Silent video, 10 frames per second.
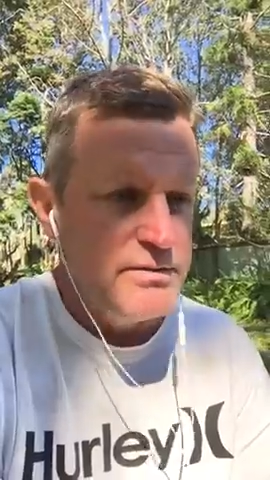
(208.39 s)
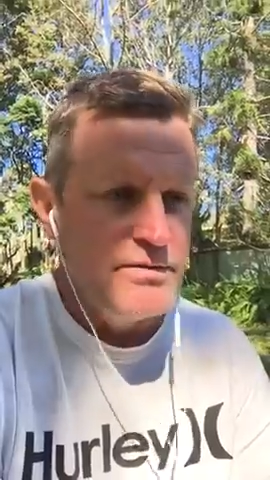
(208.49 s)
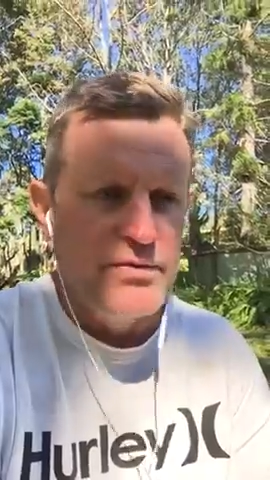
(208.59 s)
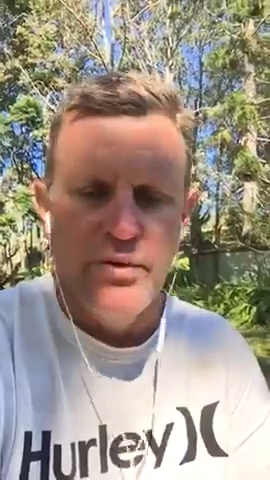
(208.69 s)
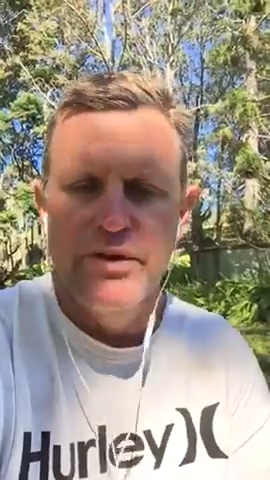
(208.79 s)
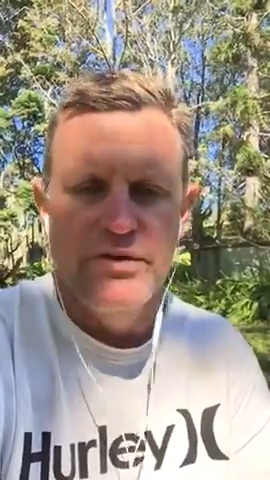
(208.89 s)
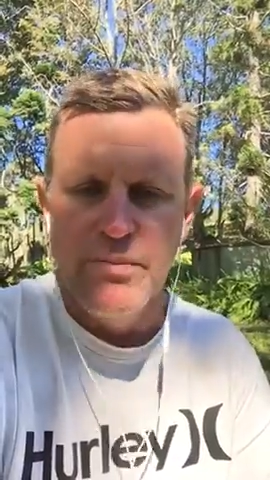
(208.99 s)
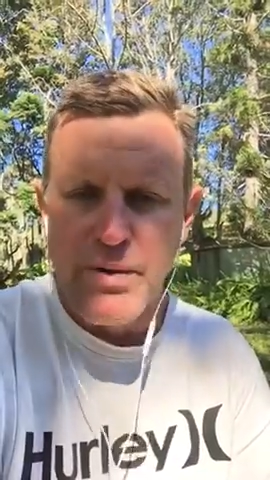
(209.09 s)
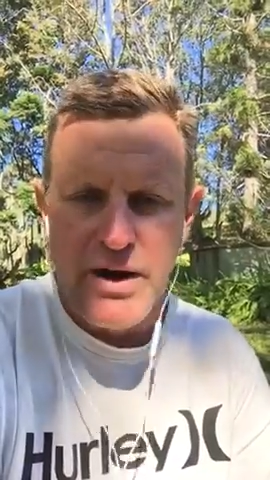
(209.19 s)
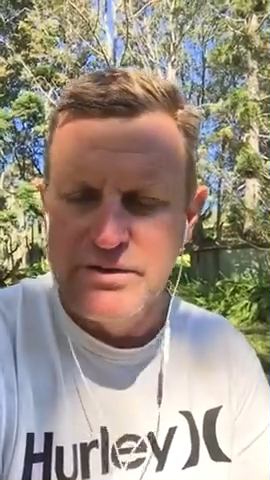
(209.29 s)
free to the
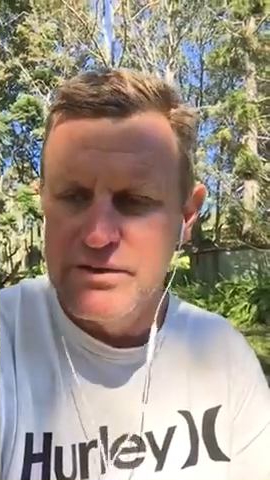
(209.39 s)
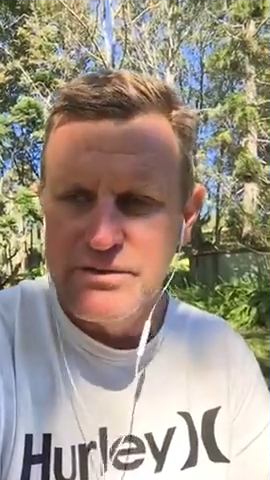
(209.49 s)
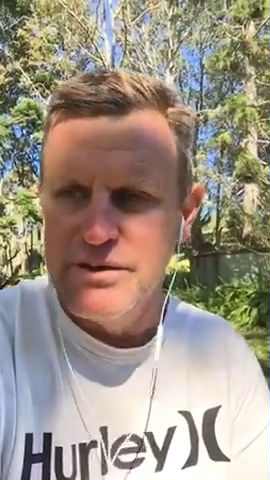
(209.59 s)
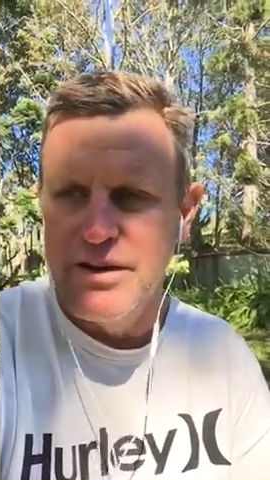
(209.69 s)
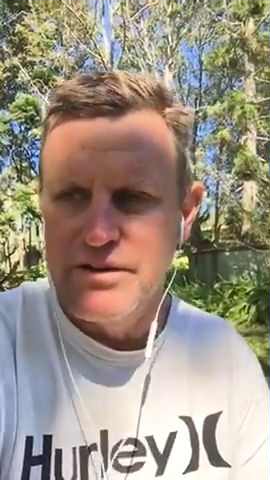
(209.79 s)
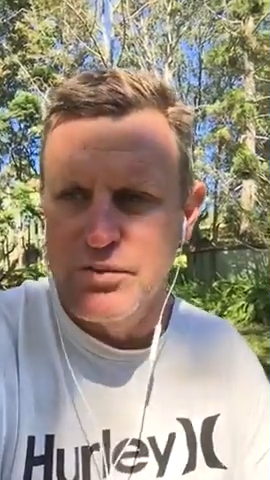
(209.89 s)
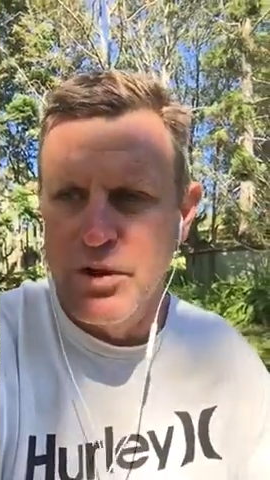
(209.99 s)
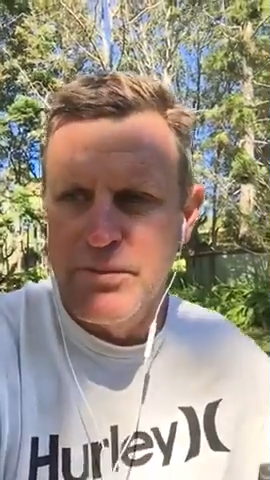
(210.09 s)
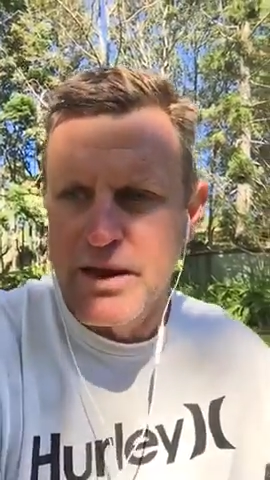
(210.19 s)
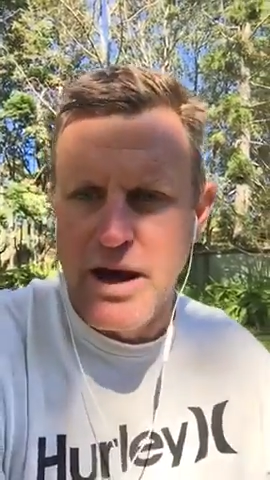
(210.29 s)
patient,
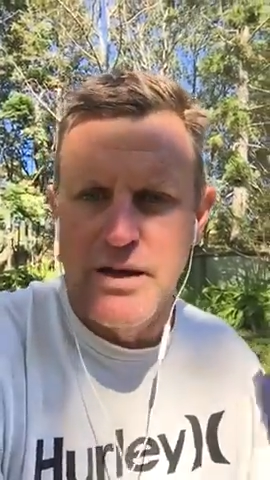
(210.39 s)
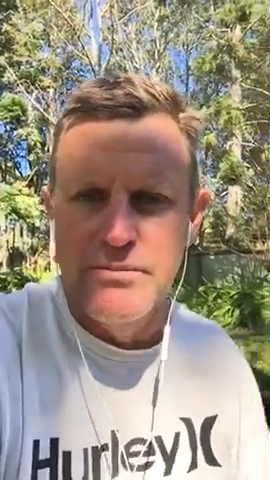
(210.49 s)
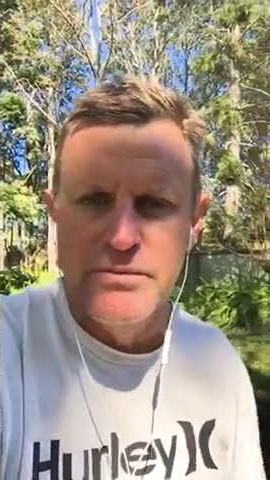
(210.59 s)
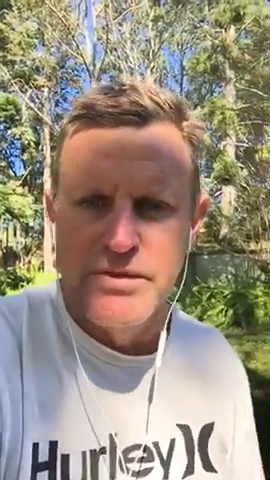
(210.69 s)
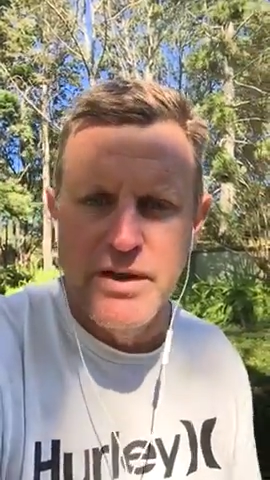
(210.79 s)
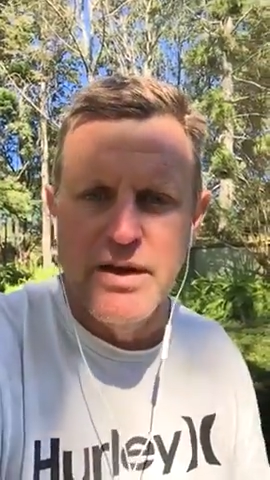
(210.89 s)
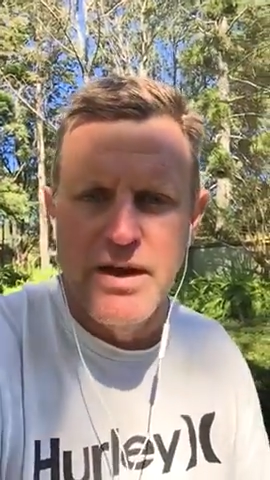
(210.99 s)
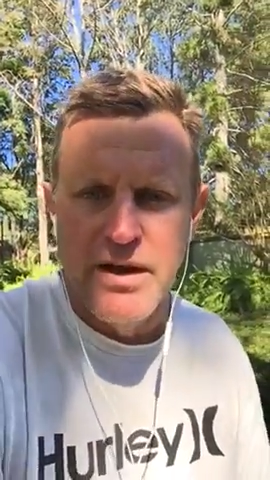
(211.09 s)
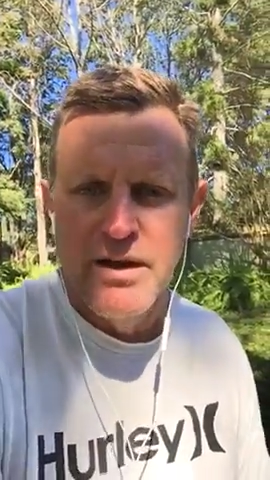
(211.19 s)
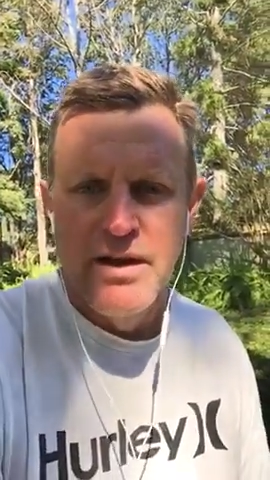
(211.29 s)
swipe your card and see you
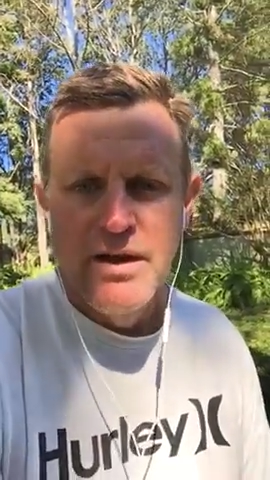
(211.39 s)
later,